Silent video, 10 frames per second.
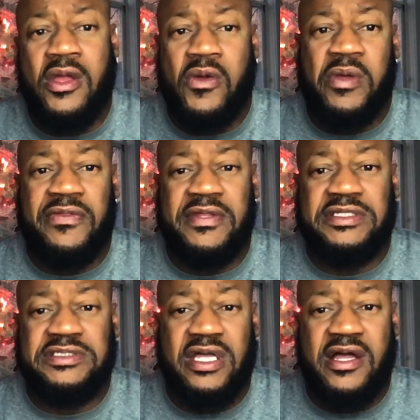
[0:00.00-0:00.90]
when
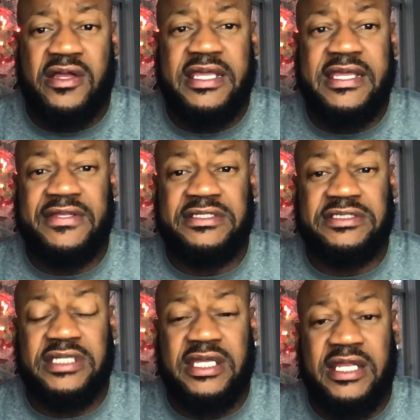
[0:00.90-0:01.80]
these young
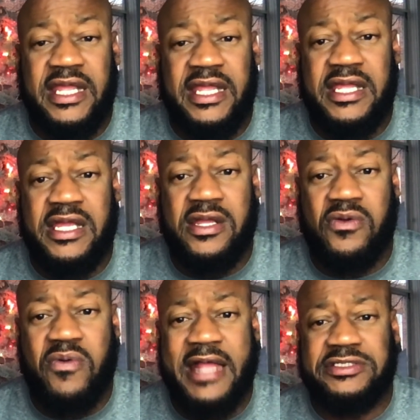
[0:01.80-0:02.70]
heathens in a
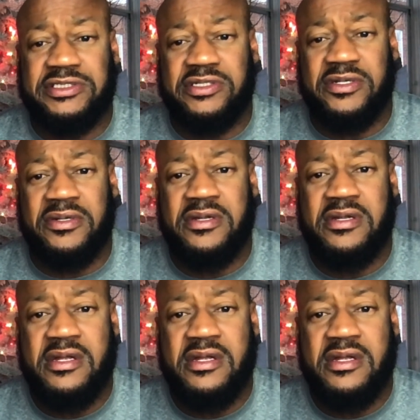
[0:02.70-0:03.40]
Chrysler